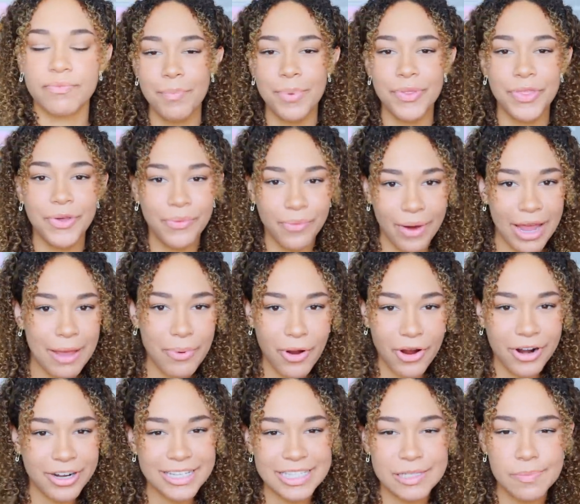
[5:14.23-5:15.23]
But the great
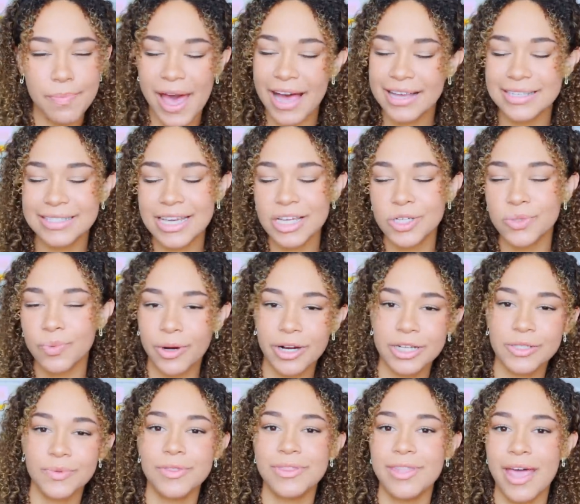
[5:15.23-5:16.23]
part is Backstage
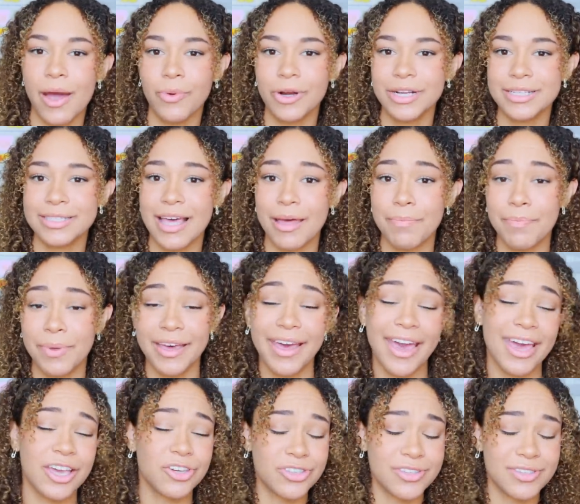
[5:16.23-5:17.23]
works with networks that big
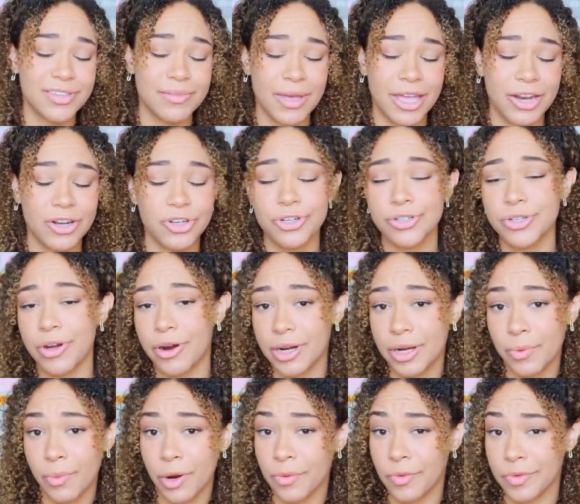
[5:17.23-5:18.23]
agents and managers
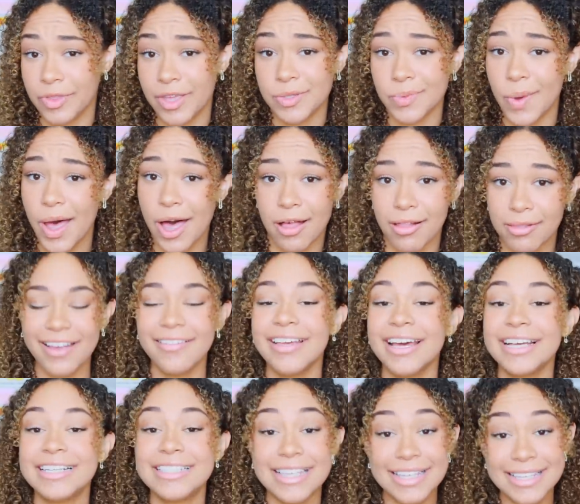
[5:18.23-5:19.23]
already work with as well,
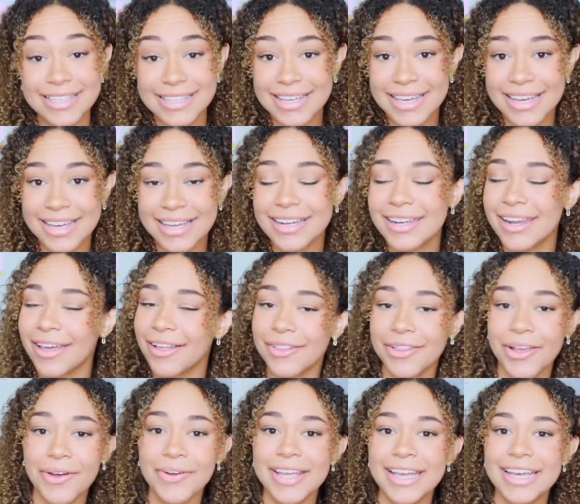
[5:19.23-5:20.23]
like Disney,
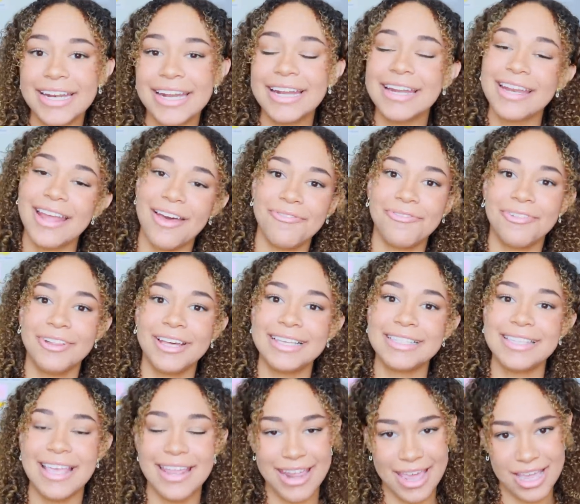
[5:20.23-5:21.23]
Nickelodeon,
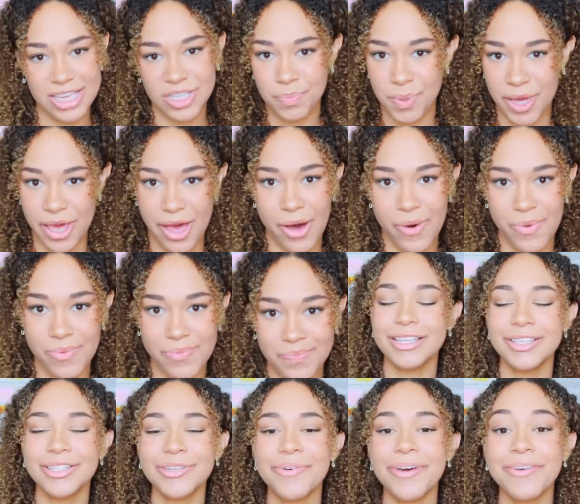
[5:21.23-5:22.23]
Netflix, and H B O.
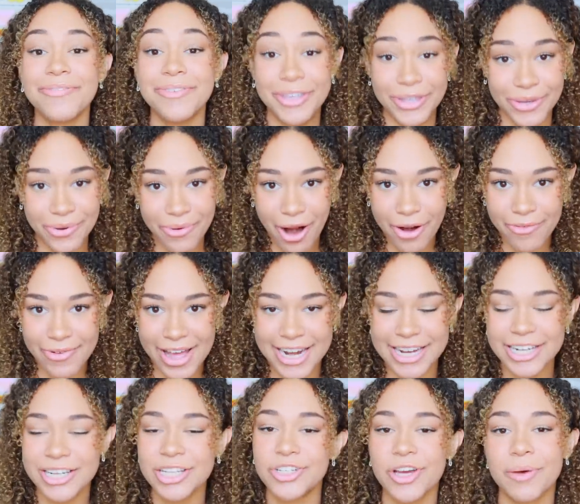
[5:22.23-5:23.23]
So if you are ready
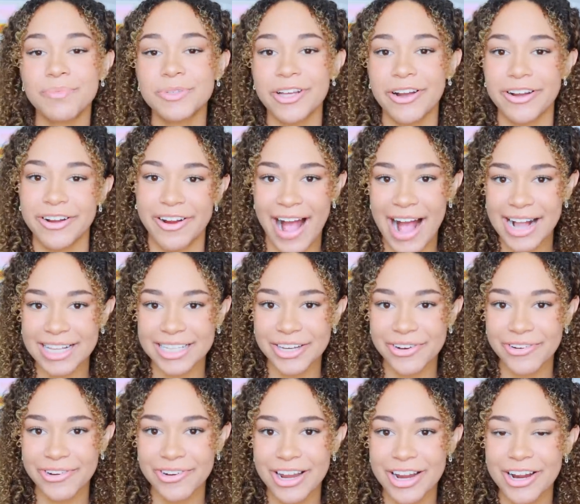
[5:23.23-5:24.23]
to jumpstart your acting
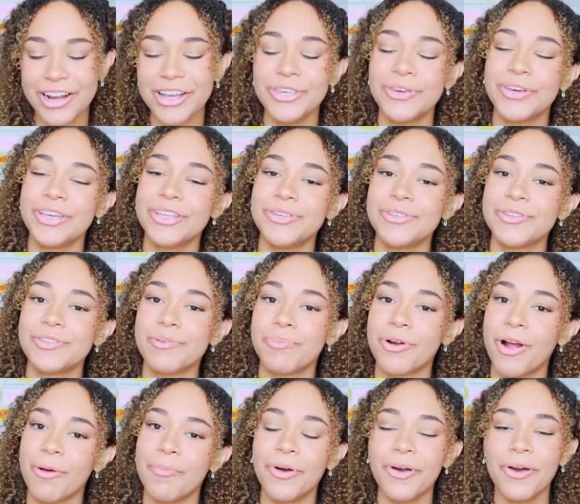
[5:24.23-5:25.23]
career, you can use the
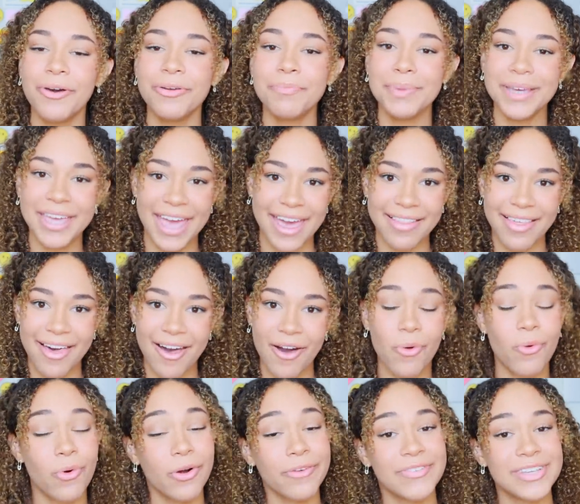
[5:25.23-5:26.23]
promo code Makayla
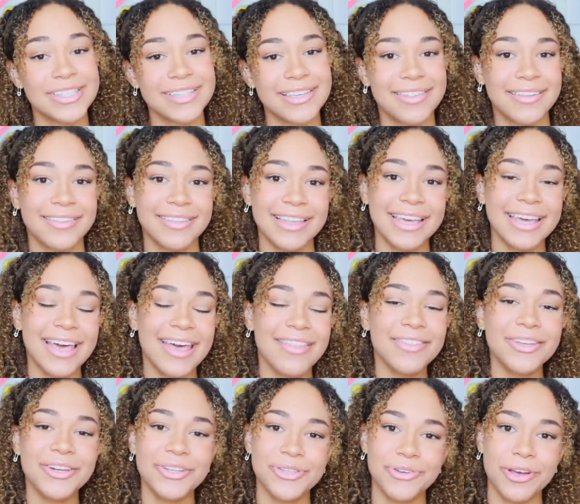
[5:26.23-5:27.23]
or visit the link in
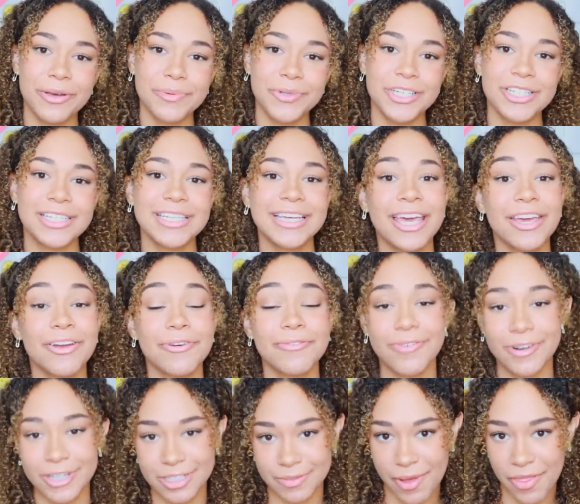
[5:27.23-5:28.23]
the description to get your
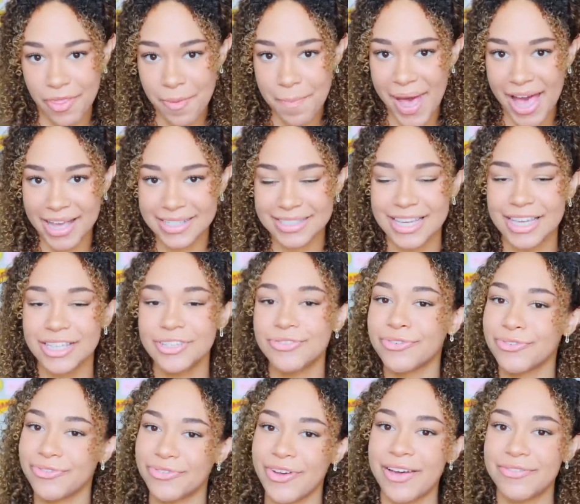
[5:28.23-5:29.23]
first month of Backstage
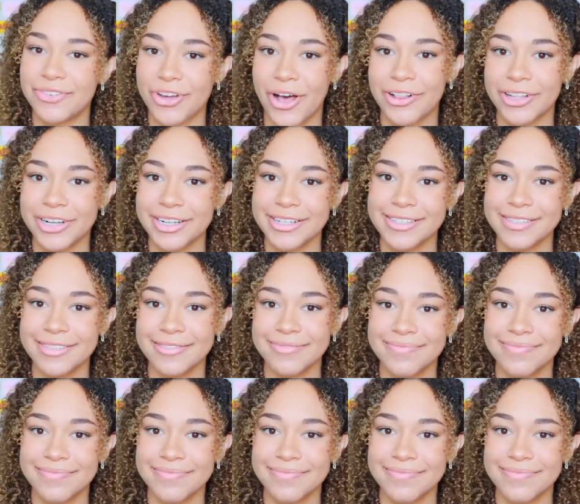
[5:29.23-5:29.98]
for five dollars.